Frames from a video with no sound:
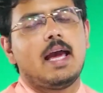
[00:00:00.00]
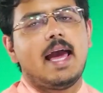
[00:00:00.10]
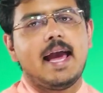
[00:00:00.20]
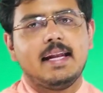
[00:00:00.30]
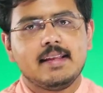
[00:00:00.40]

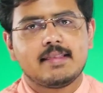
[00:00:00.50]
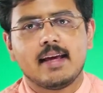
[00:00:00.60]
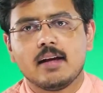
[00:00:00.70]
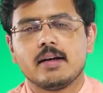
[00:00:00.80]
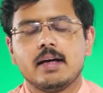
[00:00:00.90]

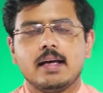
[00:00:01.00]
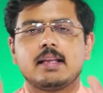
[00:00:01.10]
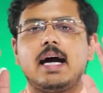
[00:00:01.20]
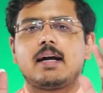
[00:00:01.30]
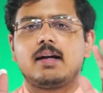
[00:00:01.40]
anything
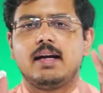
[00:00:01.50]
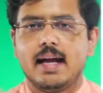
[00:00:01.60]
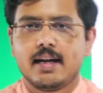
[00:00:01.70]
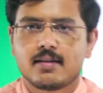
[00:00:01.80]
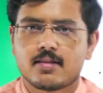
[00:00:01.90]
that
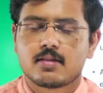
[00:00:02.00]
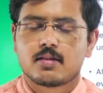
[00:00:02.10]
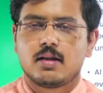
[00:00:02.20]
lets